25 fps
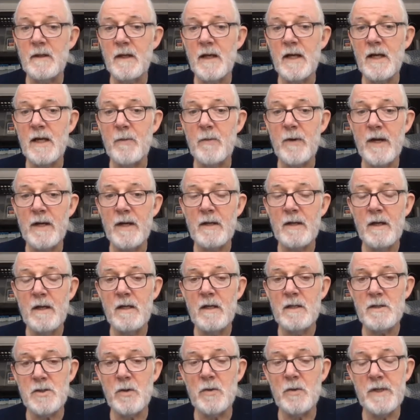anyway,
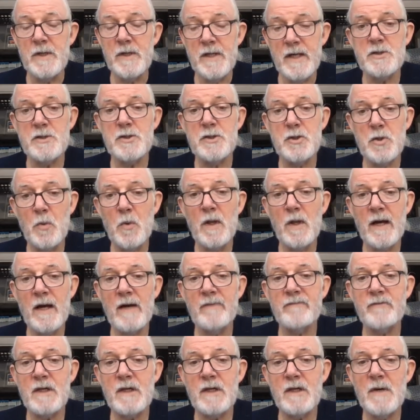so yes, you will
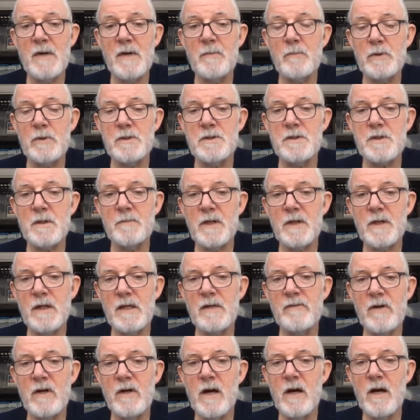have to come up with some kind
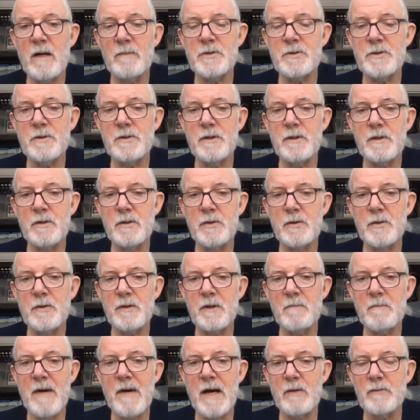of an option. You
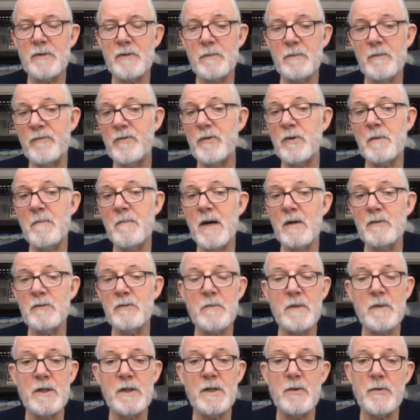can mount them. If you can mount
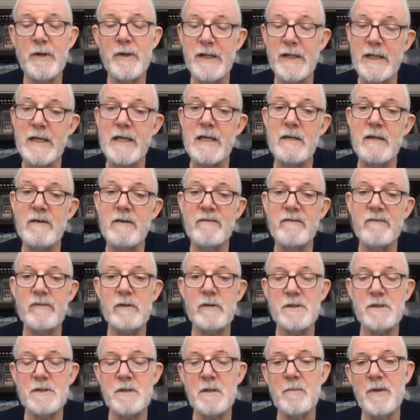them under an eave or
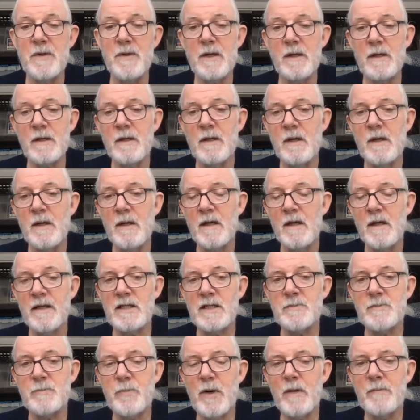something,
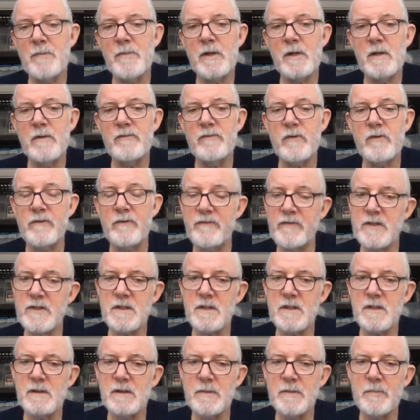that's probably enough to
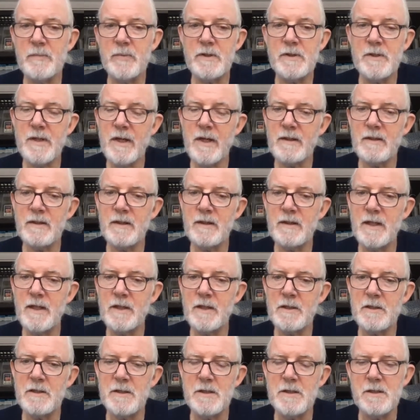physically protect it. Then
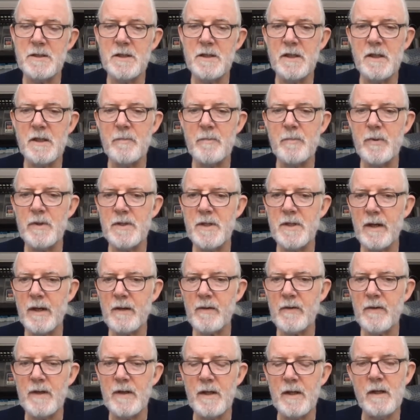you just need to protect
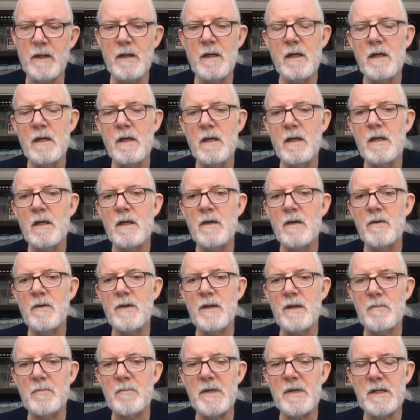the
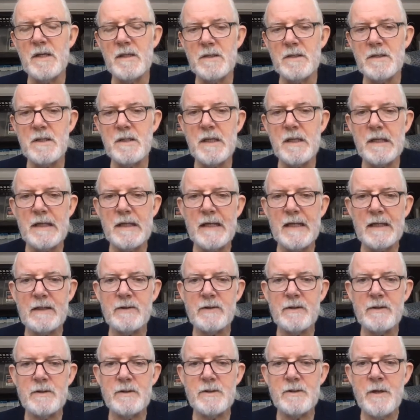the BNC
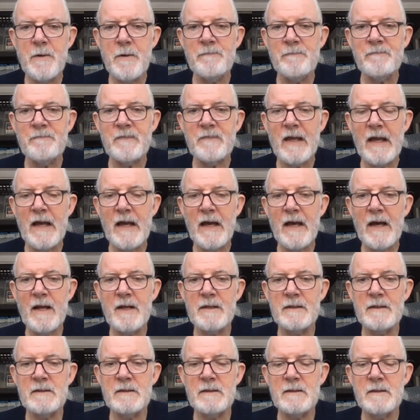connectors.
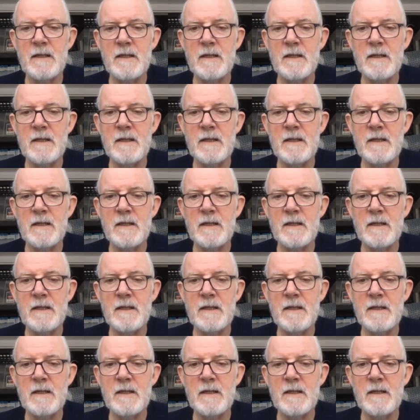And